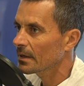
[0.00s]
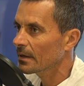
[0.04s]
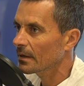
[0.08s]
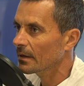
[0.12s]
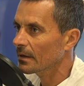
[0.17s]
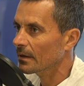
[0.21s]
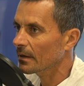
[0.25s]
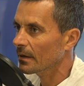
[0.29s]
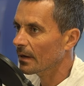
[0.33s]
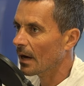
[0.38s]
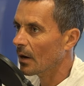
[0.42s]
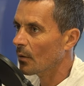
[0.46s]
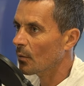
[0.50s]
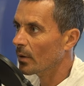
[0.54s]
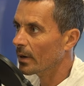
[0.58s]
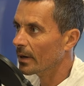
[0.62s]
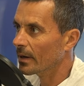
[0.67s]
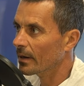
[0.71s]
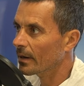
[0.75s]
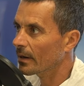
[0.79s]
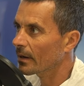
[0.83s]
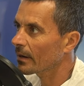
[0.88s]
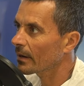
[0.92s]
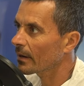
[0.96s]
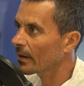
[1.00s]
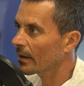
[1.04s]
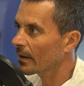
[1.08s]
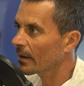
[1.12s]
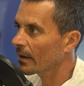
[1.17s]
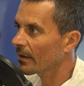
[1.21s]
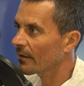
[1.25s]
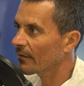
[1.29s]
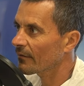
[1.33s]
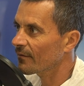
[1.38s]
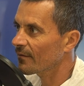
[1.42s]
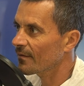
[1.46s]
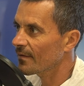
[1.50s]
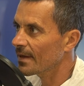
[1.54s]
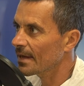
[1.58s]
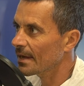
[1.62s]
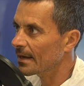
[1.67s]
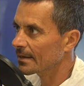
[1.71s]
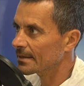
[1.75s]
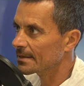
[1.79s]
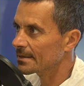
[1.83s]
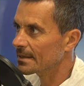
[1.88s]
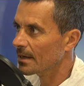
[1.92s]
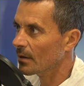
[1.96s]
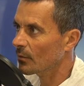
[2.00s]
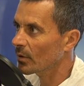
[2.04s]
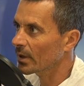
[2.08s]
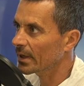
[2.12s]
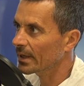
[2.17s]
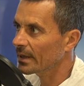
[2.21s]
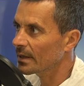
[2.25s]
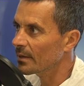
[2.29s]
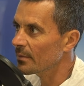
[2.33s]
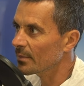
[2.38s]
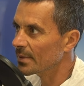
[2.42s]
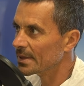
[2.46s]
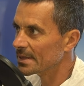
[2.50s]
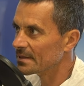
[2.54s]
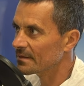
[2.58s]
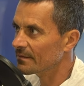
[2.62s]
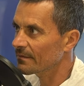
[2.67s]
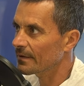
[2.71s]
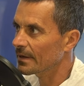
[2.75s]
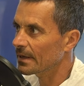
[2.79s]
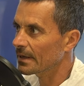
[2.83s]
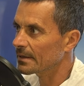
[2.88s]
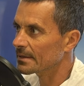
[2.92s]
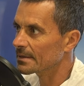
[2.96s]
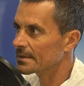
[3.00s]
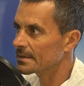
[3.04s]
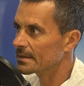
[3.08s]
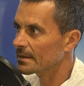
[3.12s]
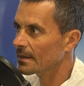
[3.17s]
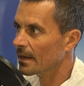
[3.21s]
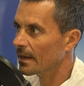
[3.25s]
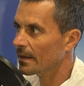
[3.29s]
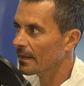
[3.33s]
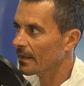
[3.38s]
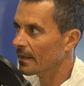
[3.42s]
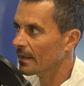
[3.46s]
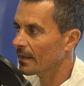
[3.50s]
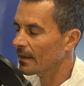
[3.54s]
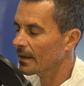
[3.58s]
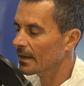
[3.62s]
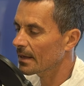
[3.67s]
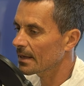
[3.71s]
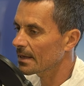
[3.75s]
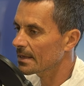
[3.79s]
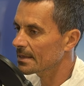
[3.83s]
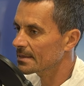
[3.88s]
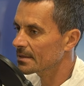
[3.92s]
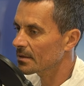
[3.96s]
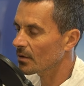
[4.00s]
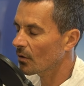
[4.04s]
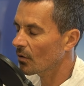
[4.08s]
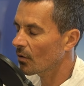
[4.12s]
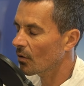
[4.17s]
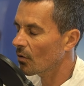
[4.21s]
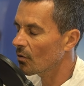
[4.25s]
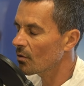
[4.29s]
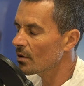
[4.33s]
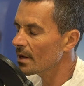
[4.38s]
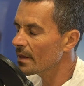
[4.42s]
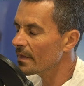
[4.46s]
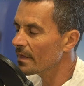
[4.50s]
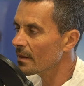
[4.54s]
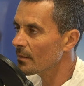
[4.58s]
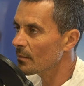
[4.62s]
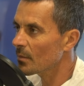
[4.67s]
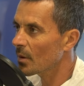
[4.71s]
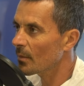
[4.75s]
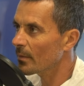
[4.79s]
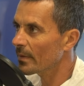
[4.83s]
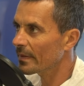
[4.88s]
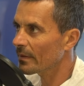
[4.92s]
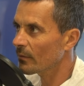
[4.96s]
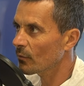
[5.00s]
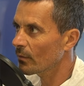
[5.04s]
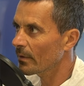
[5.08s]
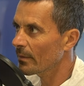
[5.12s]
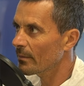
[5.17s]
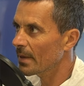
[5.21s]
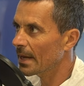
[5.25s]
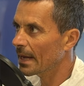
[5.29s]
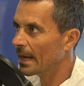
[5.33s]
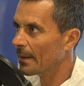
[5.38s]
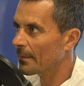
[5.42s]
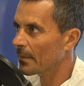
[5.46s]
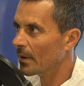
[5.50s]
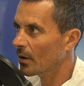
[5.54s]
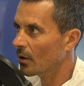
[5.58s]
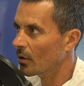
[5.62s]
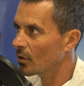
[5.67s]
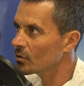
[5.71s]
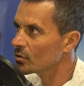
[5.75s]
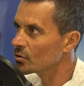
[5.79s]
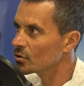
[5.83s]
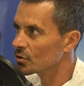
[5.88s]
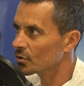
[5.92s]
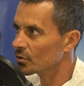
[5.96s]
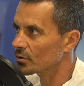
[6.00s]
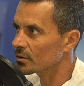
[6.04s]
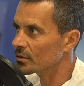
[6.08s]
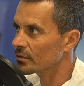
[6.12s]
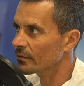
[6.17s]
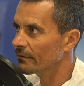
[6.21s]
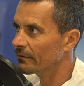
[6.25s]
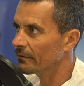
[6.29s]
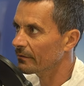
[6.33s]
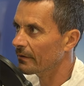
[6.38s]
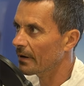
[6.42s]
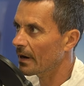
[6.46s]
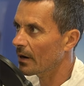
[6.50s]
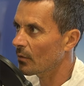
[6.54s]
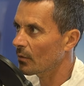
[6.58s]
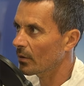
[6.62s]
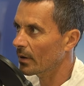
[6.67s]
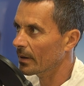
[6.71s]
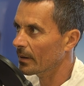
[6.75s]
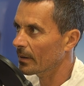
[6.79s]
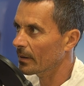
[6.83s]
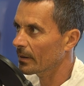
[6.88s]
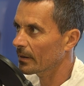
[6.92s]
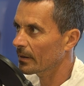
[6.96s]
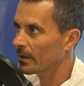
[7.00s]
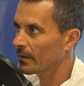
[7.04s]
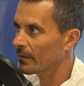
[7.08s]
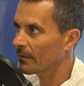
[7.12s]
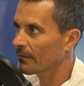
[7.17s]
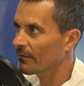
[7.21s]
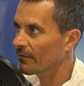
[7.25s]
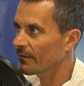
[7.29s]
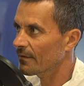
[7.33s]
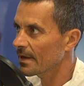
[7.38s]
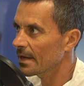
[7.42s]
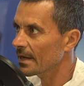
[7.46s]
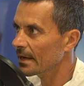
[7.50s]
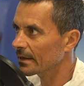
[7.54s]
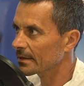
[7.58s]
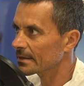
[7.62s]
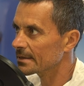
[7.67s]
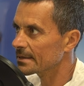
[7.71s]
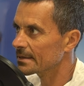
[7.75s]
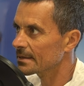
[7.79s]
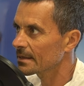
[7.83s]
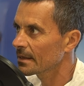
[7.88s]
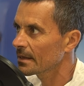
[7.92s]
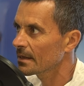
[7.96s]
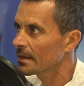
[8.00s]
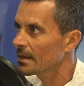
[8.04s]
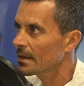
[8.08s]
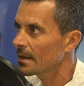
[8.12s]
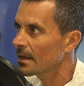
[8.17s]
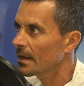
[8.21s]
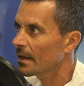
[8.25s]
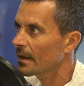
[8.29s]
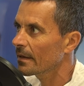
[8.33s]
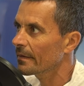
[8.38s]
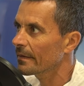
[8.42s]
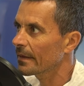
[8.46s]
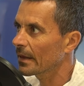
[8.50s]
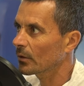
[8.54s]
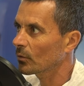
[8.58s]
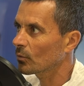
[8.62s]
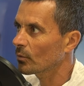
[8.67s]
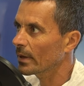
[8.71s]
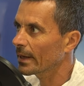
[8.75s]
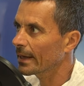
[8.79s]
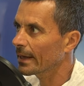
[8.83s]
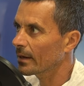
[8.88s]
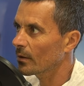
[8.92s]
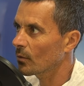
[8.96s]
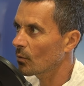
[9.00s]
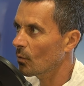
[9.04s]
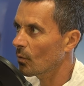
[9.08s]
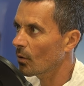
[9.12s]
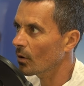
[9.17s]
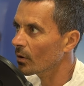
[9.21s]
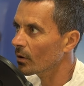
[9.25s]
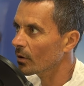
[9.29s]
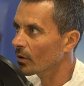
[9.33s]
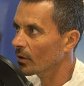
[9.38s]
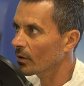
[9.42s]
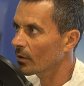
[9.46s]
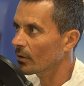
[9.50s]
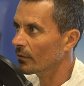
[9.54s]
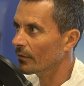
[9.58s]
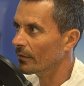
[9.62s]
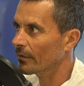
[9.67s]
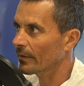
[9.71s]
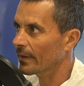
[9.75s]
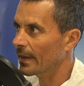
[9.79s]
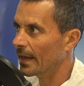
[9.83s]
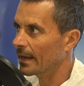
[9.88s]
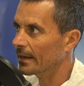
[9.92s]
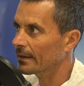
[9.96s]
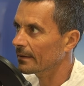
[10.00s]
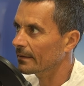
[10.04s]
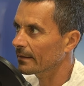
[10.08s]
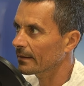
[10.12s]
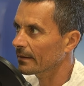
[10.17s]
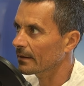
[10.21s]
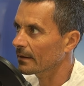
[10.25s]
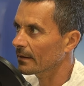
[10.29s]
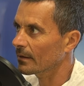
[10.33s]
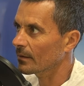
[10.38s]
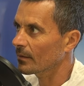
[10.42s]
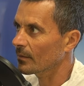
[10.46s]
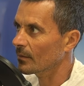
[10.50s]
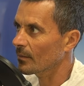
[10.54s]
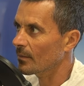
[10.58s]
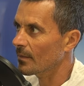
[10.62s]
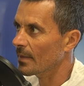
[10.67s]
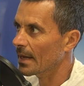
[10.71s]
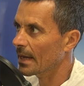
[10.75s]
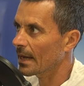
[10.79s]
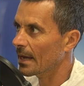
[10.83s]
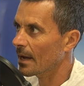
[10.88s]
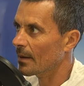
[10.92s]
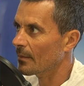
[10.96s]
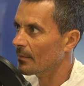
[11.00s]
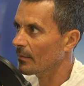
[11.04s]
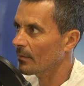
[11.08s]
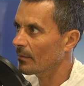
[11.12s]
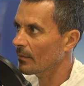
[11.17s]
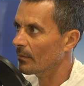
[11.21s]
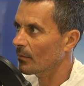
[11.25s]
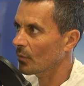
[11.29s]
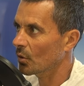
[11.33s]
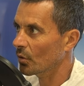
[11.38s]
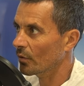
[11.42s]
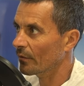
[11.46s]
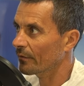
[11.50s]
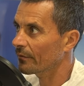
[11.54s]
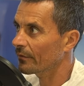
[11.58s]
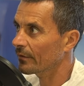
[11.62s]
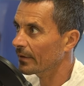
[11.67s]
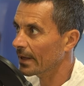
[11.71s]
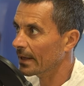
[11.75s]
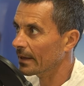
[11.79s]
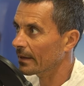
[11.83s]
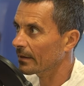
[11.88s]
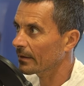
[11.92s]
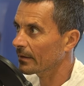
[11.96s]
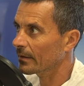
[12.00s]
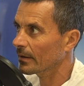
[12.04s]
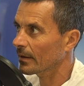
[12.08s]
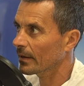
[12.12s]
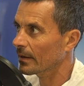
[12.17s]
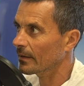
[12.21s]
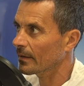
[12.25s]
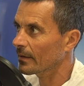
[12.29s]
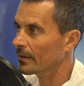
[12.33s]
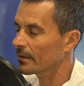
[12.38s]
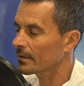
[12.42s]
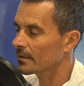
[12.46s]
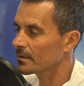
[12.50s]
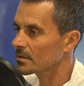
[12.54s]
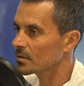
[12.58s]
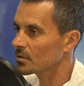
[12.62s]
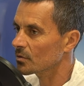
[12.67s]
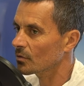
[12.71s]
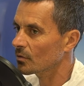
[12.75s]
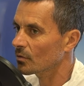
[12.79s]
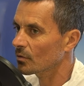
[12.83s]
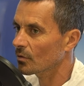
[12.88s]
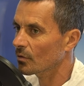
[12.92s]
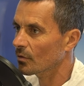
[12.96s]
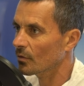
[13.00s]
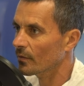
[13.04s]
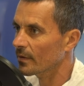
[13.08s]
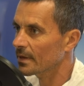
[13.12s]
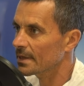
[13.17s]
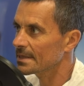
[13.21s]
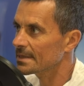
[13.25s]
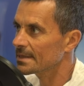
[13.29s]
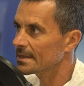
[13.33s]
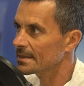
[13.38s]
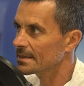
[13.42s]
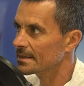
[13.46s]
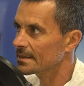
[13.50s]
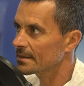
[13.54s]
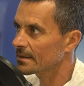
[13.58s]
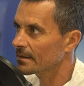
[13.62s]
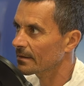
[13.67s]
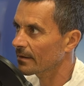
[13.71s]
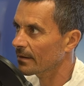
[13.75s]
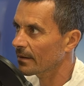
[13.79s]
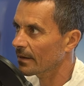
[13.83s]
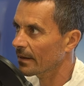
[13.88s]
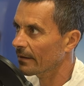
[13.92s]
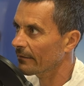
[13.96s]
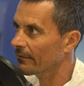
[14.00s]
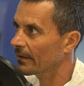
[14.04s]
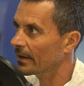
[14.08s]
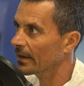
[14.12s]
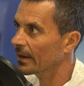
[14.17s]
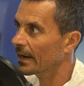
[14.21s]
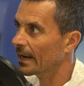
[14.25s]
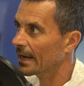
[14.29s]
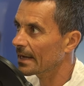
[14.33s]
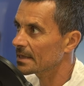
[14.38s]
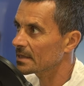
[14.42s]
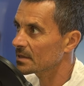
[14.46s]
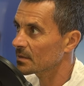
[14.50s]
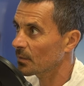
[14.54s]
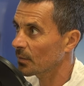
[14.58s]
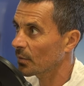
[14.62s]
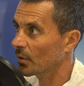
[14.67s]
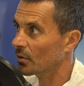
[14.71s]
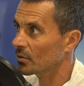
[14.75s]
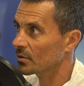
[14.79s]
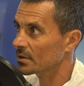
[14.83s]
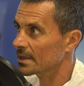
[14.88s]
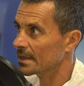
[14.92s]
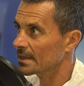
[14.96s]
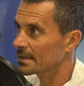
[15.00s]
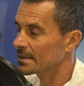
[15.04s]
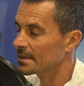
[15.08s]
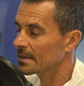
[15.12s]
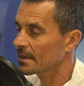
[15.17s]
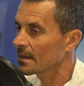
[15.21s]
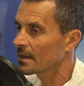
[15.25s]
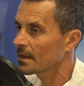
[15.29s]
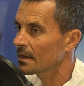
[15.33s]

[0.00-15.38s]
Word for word: uh, our fears, our deepest fears, and is only in the moment we become conscious of our fears that we can work on that and become more free. And so this is a very nice process.